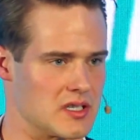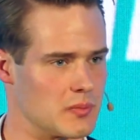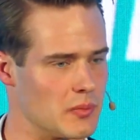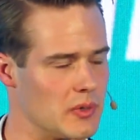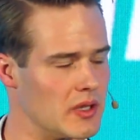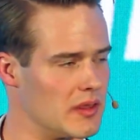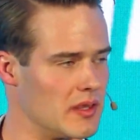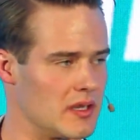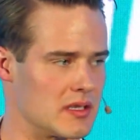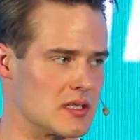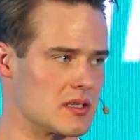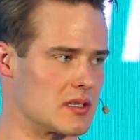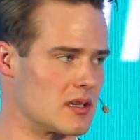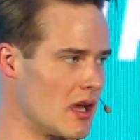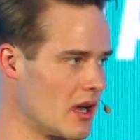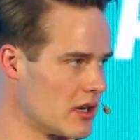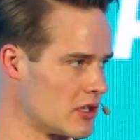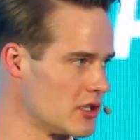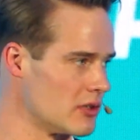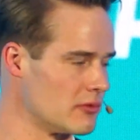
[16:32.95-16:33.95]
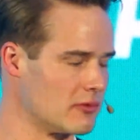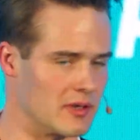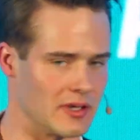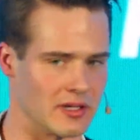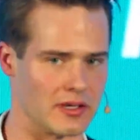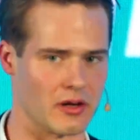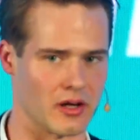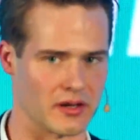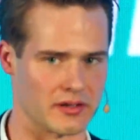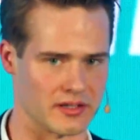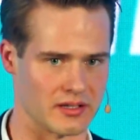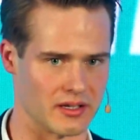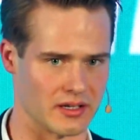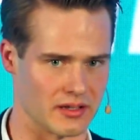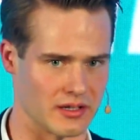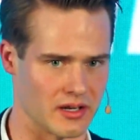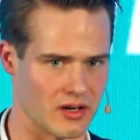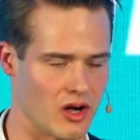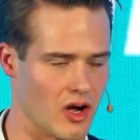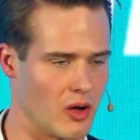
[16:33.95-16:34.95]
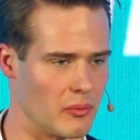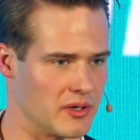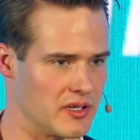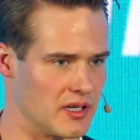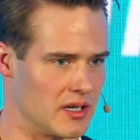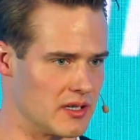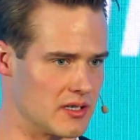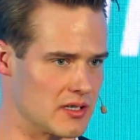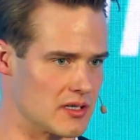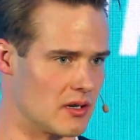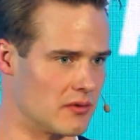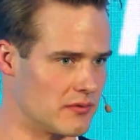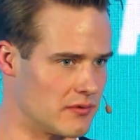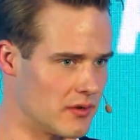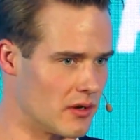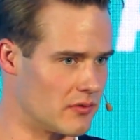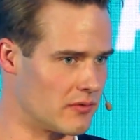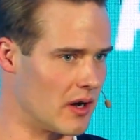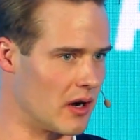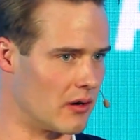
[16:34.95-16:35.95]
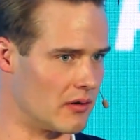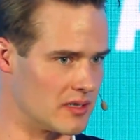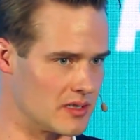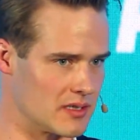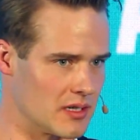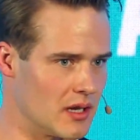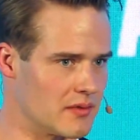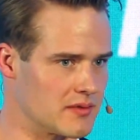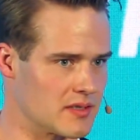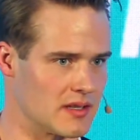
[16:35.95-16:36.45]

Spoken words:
but this is actually really not the competence of ourselves,